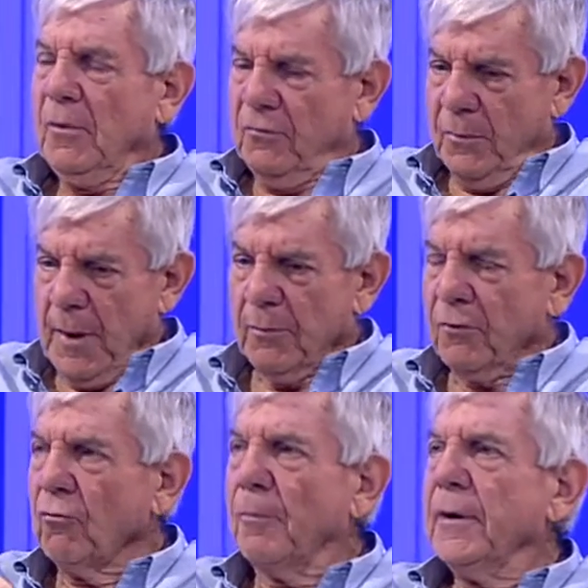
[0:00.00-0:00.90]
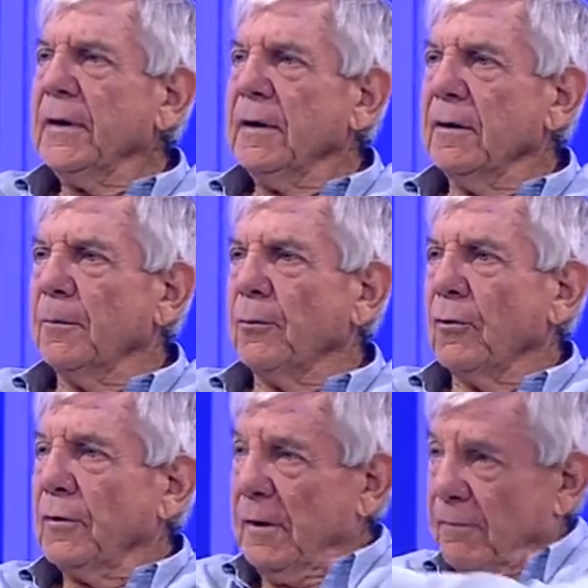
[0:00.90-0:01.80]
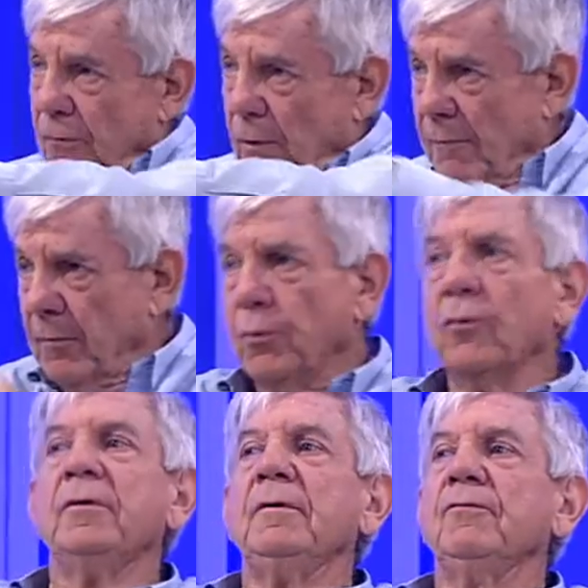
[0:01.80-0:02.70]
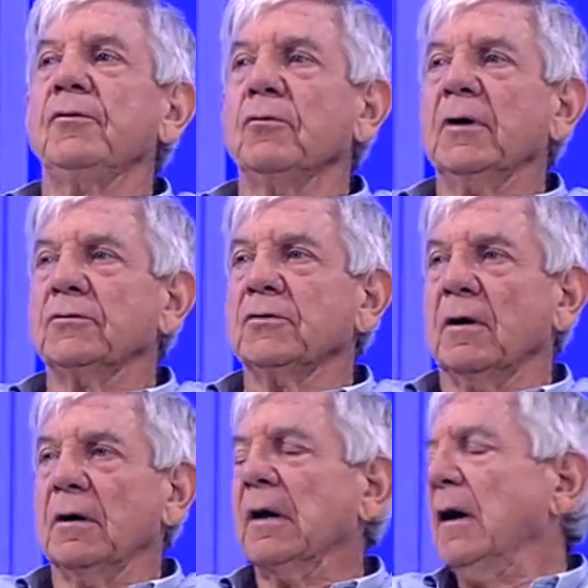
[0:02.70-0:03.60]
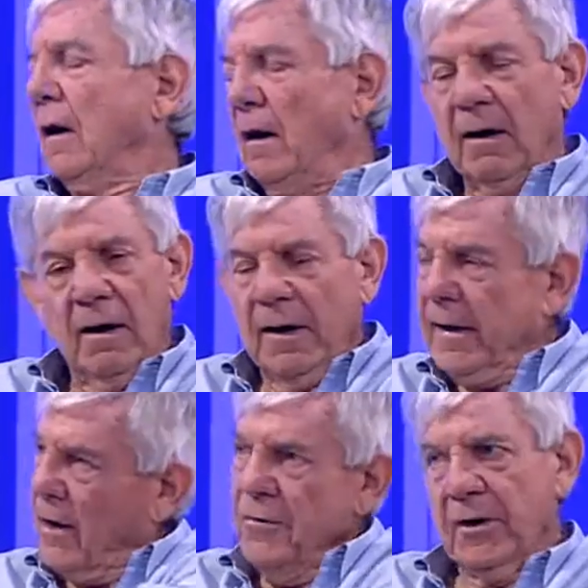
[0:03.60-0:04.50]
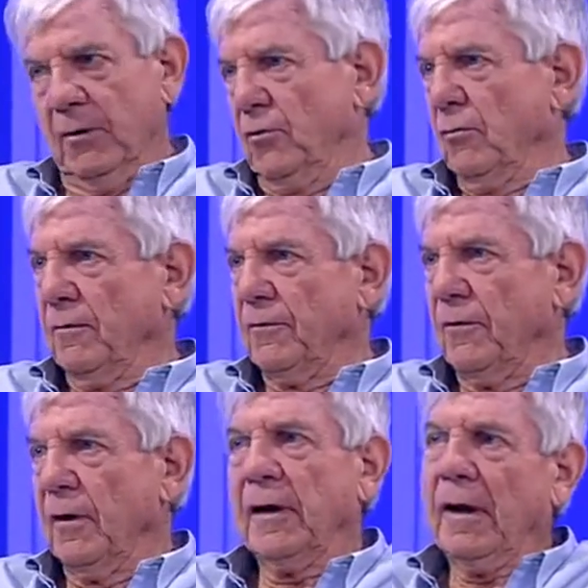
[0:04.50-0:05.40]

We should be able to drop a kid at a party. If you have a party for your child, I know you're going to look after her.